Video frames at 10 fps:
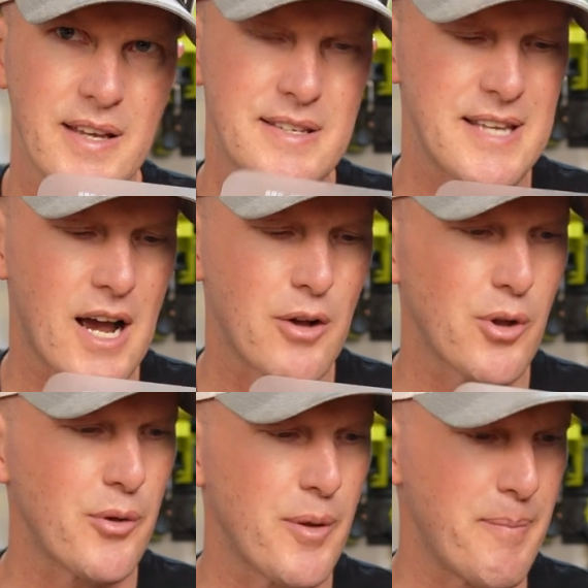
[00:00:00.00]
and
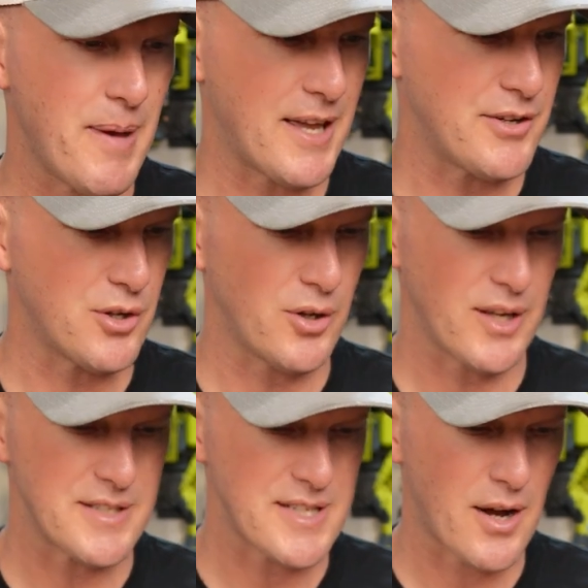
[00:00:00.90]
download the manual
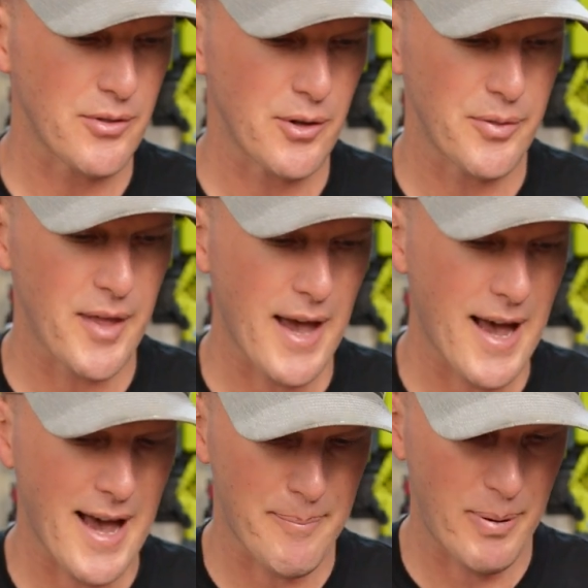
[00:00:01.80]
and download the
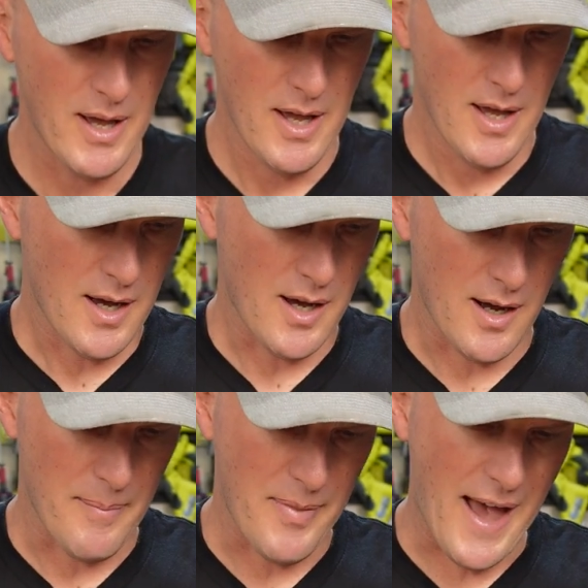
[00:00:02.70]
app.
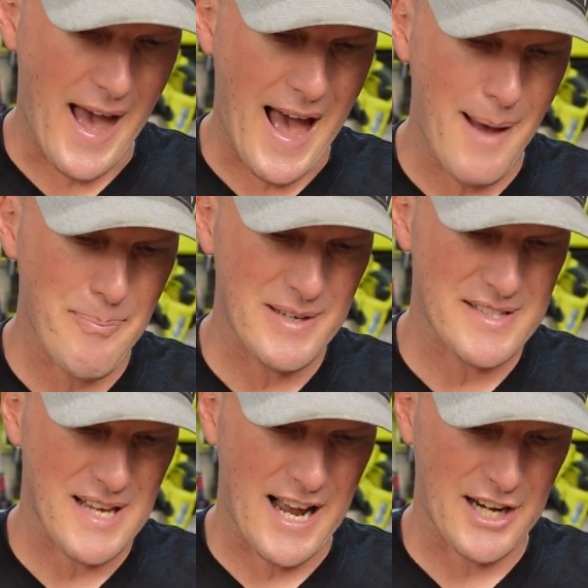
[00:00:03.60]
Um, the app
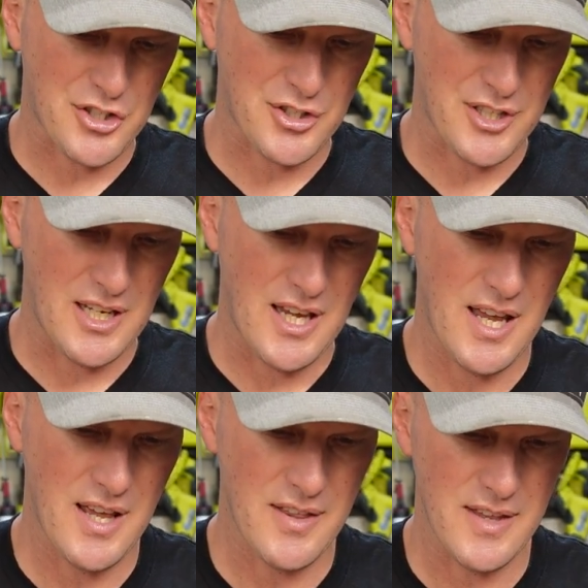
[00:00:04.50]
is actually
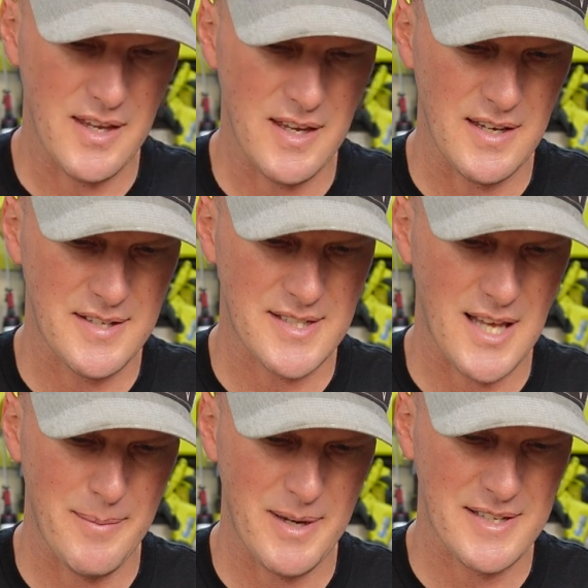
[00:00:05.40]
the
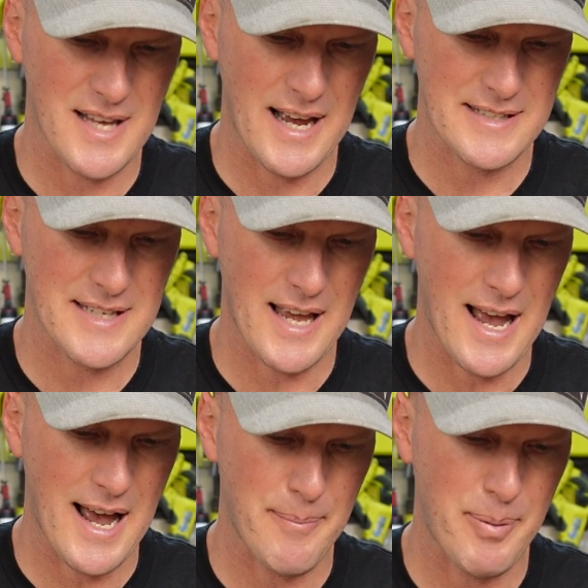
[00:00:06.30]
same exact
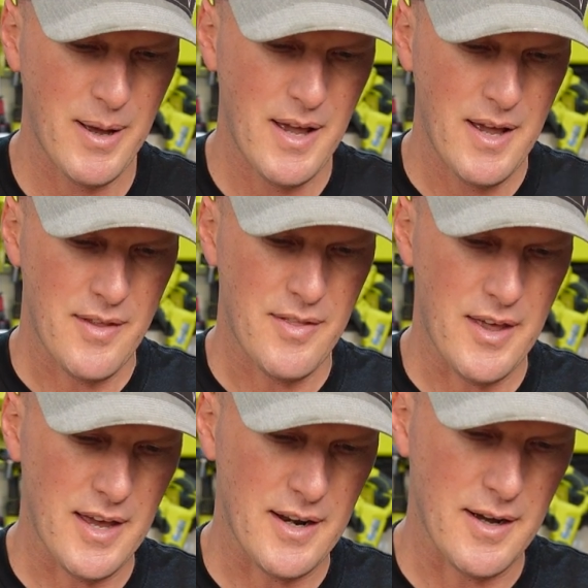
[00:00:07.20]
app
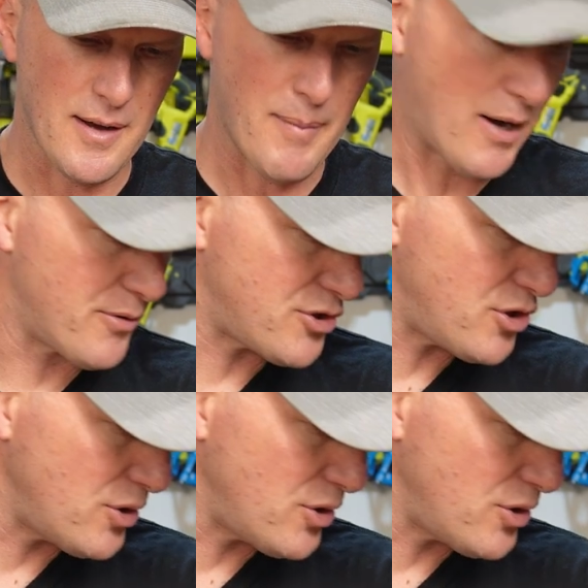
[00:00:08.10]
that um, I was